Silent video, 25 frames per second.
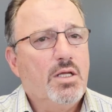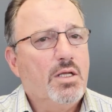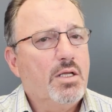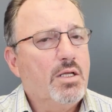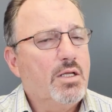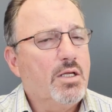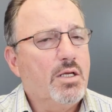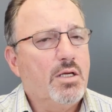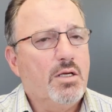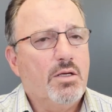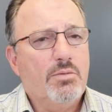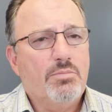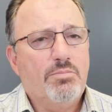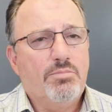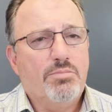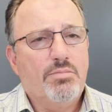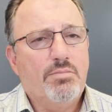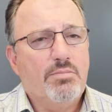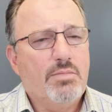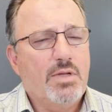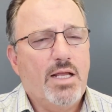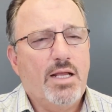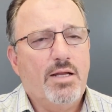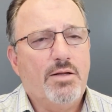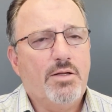you know
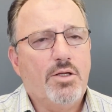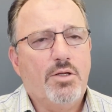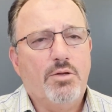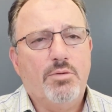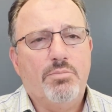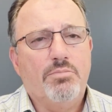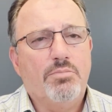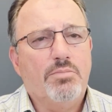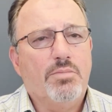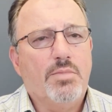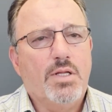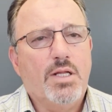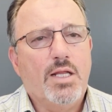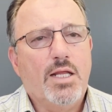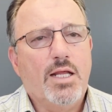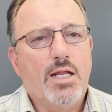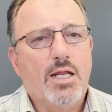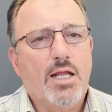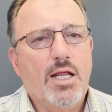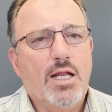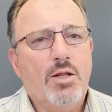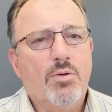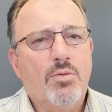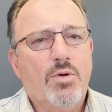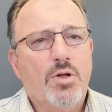you
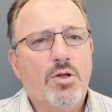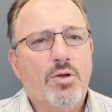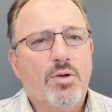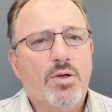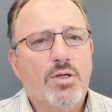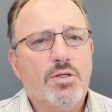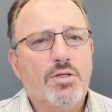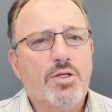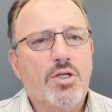anyone who